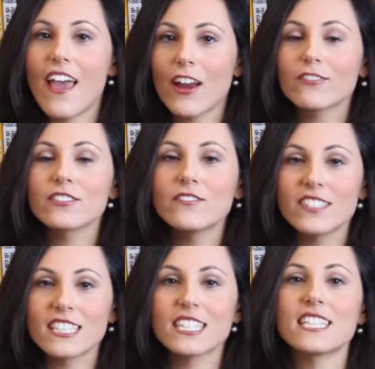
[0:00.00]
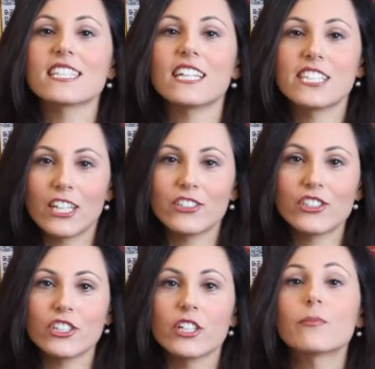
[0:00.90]
every visitor's
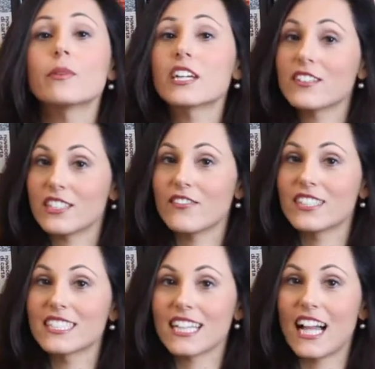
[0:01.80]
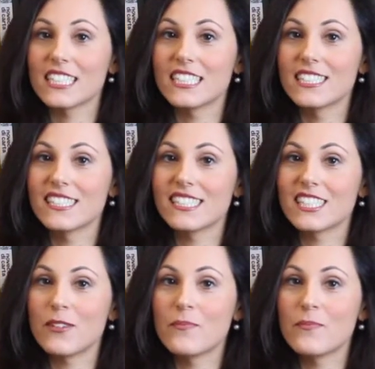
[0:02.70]
attention because of its colors.